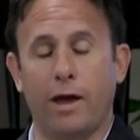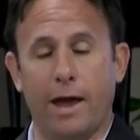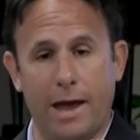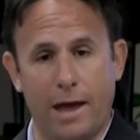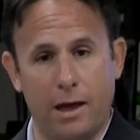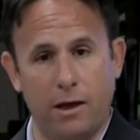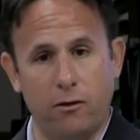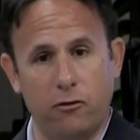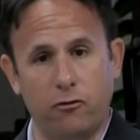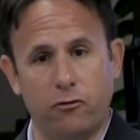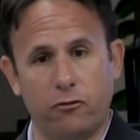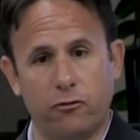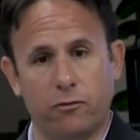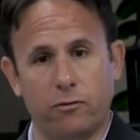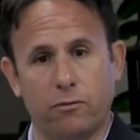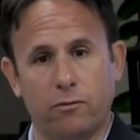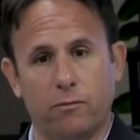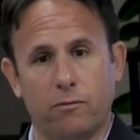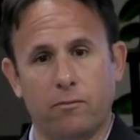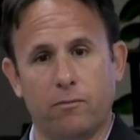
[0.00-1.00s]
your age,
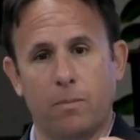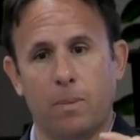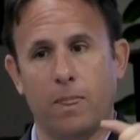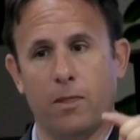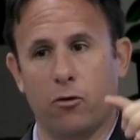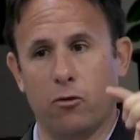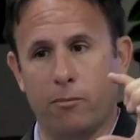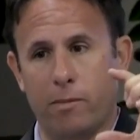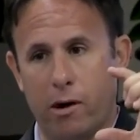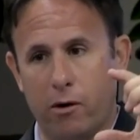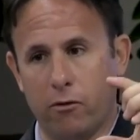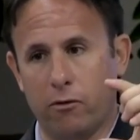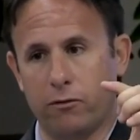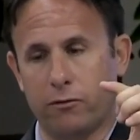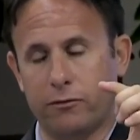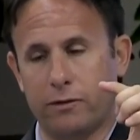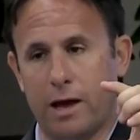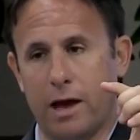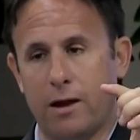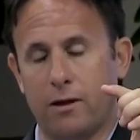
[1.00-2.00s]
your marital
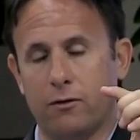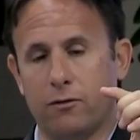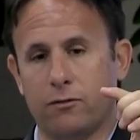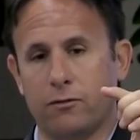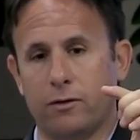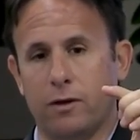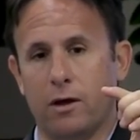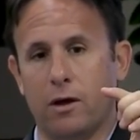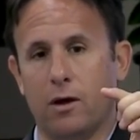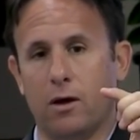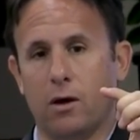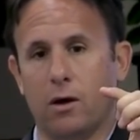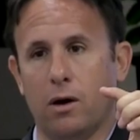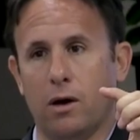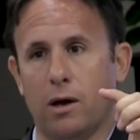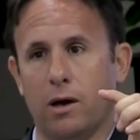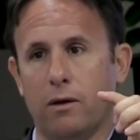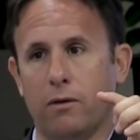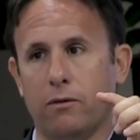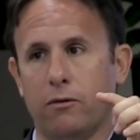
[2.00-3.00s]
status,
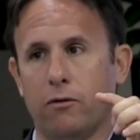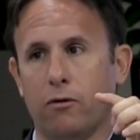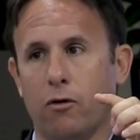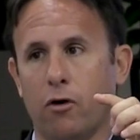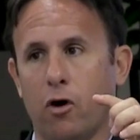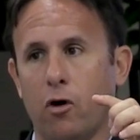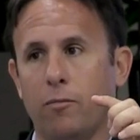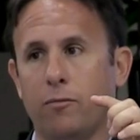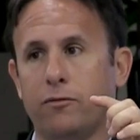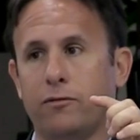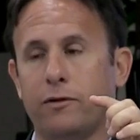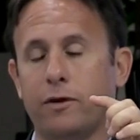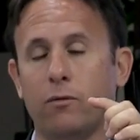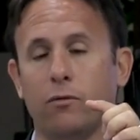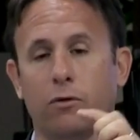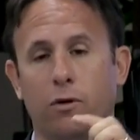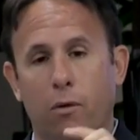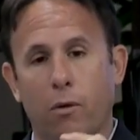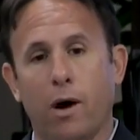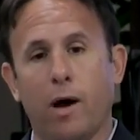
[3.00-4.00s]
your homestead
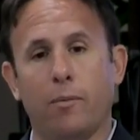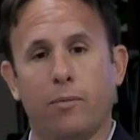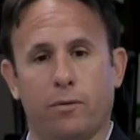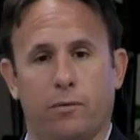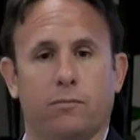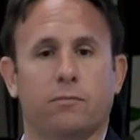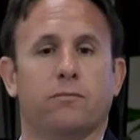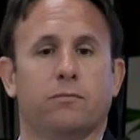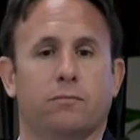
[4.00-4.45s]
will go up.